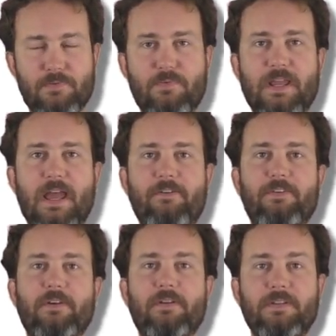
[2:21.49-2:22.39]
we have
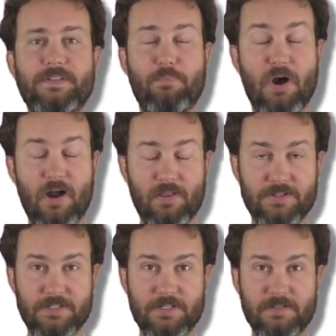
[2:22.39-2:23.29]
a
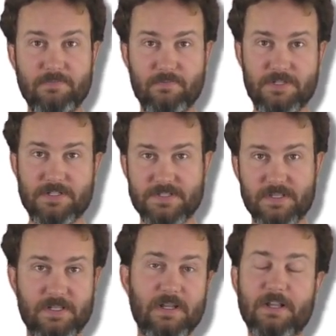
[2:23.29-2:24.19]
topology, which is
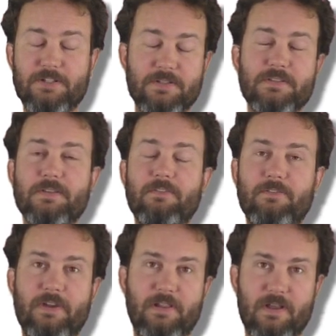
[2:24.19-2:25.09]
the connections of the
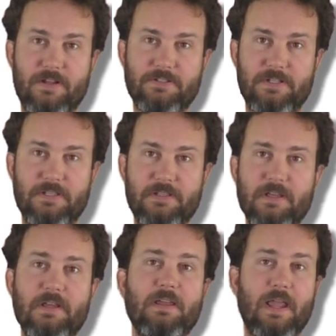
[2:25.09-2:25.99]
phylogeny,
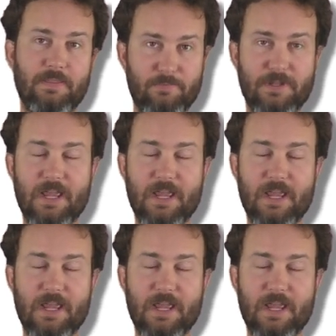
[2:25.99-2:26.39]
and then we